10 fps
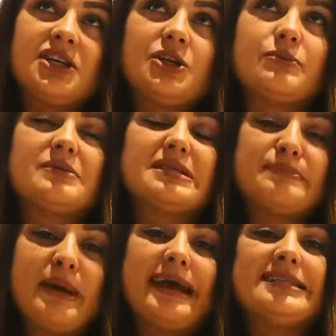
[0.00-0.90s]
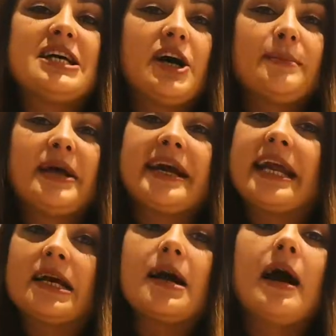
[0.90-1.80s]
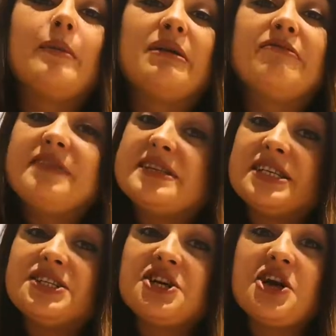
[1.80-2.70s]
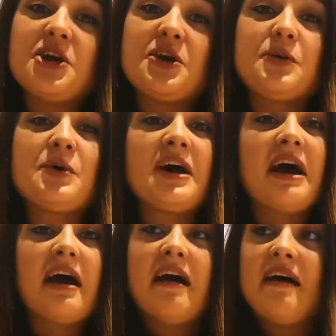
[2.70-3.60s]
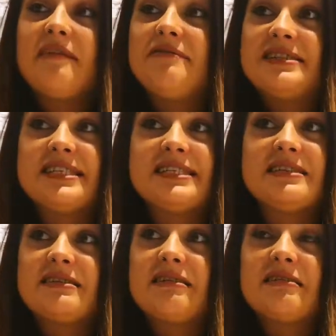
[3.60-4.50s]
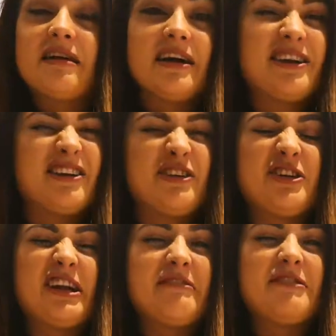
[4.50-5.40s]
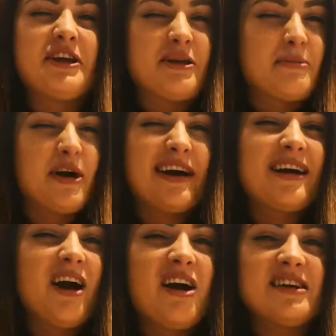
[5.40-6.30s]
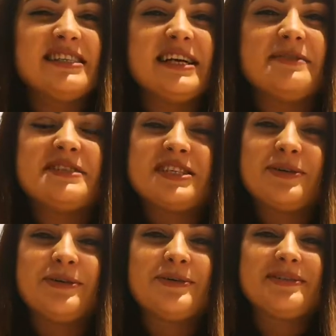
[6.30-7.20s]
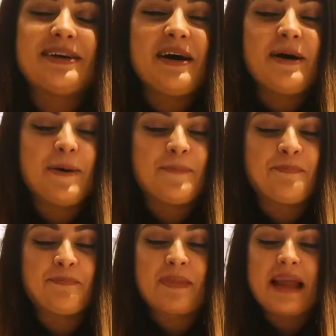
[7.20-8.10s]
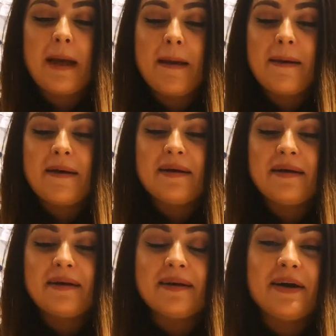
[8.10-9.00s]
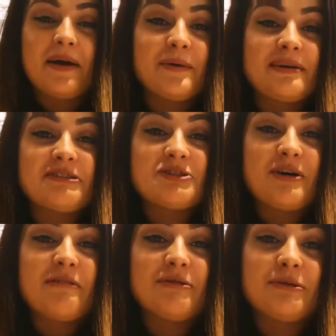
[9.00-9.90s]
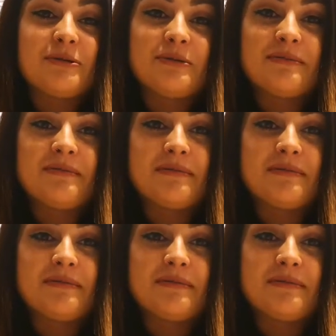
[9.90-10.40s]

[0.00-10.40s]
you know, spare time that I can come and visit you, visit, I don't know, you live nearby Cardiff, so go and travel.